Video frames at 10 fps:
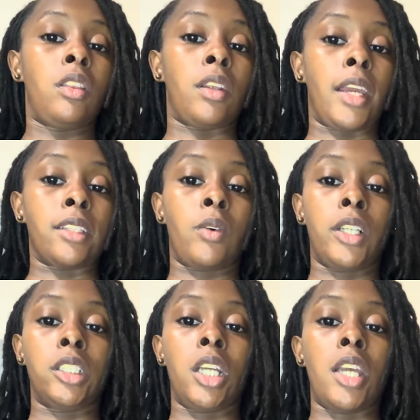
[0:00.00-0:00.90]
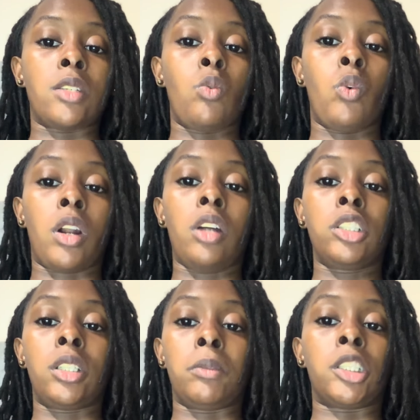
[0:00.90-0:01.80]
The next question is, what are
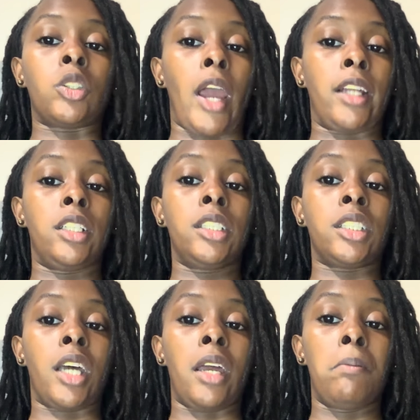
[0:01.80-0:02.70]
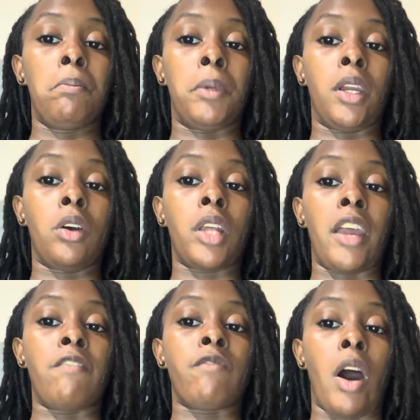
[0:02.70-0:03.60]
some strategies to build
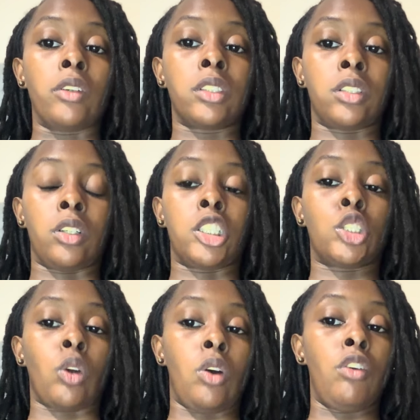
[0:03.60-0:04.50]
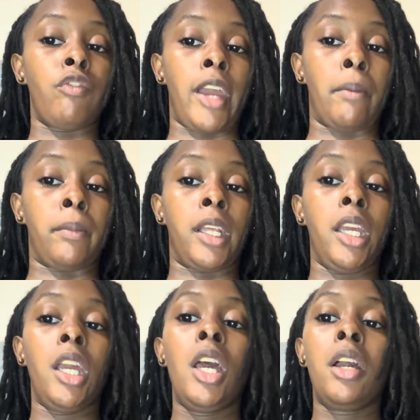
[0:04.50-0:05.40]
and foster strong
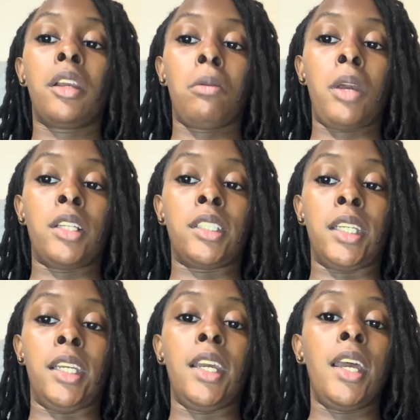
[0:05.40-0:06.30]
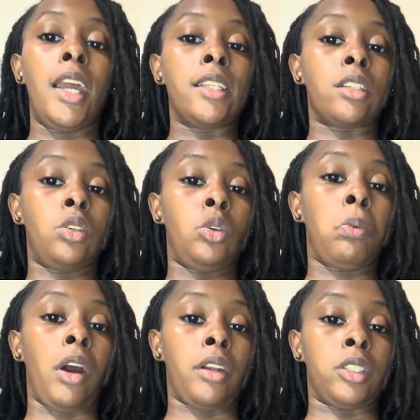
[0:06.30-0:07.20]
family, community, and school
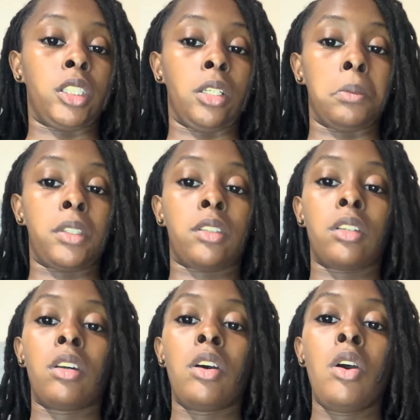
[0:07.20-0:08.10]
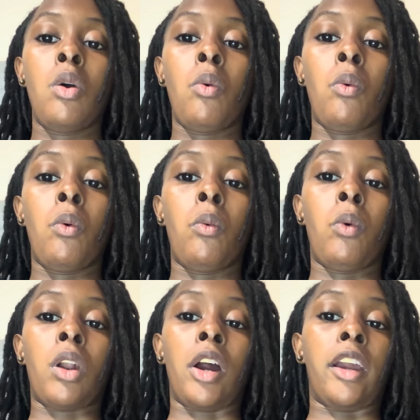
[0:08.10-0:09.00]
partnerships?
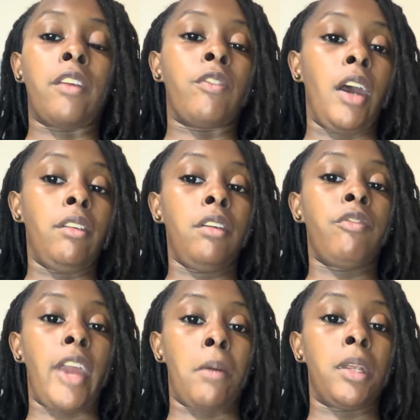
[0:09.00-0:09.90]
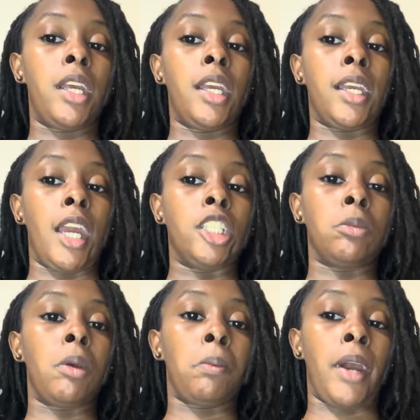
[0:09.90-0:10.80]
What are effective family
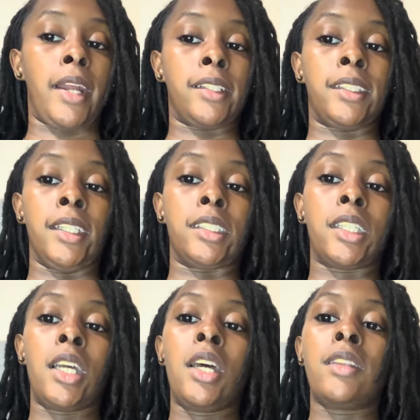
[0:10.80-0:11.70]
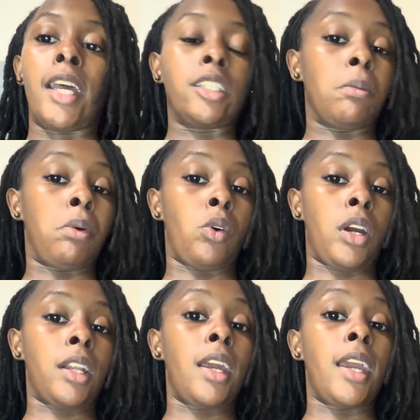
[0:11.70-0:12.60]
engagement practices that
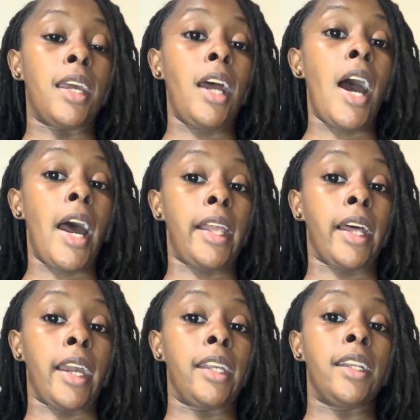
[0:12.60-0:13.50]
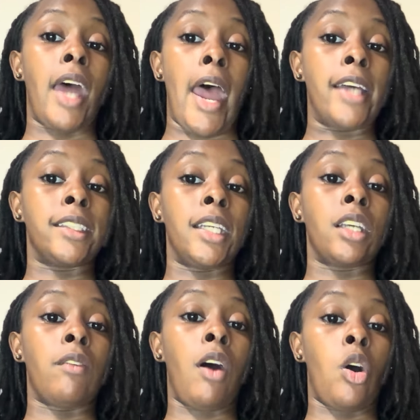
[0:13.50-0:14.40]
support and highlight the access
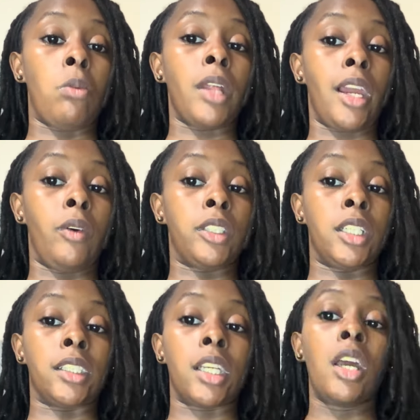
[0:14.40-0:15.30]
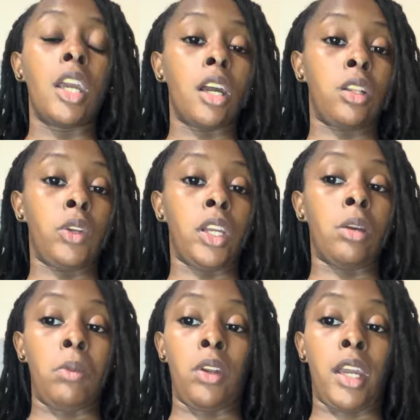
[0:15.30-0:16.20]
of home languages, including
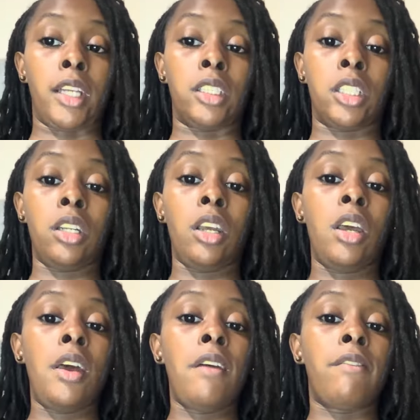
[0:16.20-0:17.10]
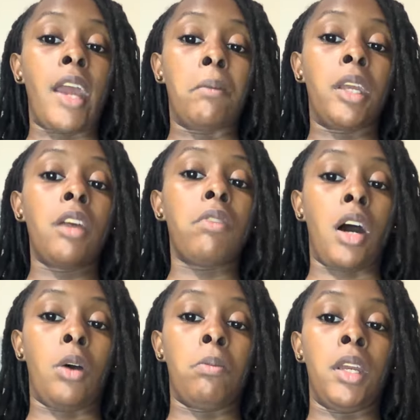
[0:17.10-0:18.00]
communication, family
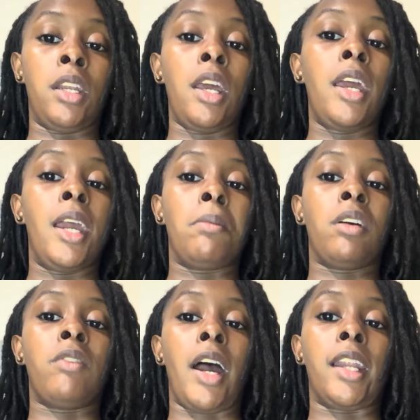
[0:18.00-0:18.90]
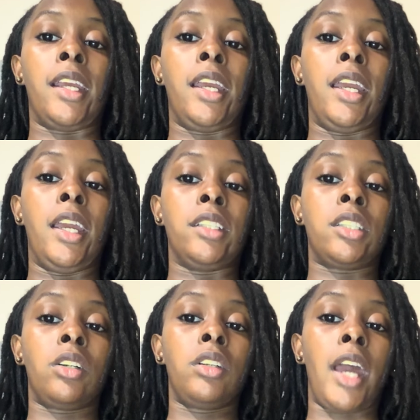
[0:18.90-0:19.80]
involvement, and providing
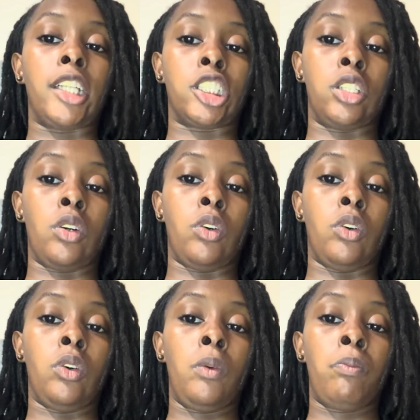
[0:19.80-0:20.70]
international,